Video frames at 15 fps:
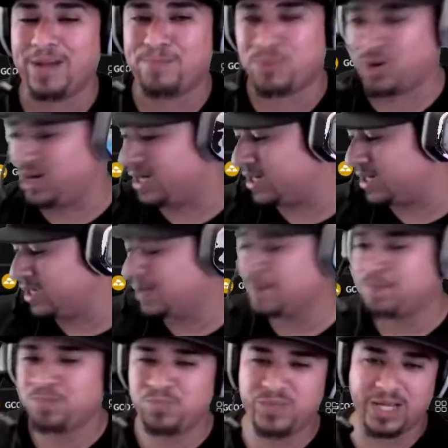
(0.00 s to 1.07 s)
but
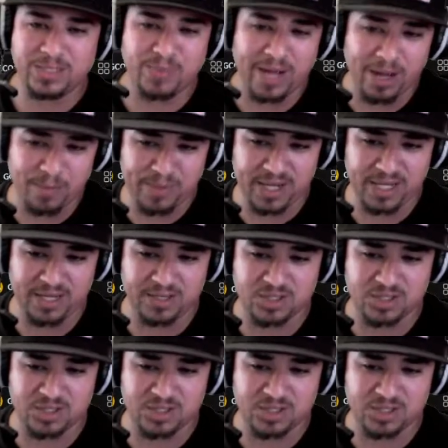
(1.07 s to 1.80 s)
that's my opinion.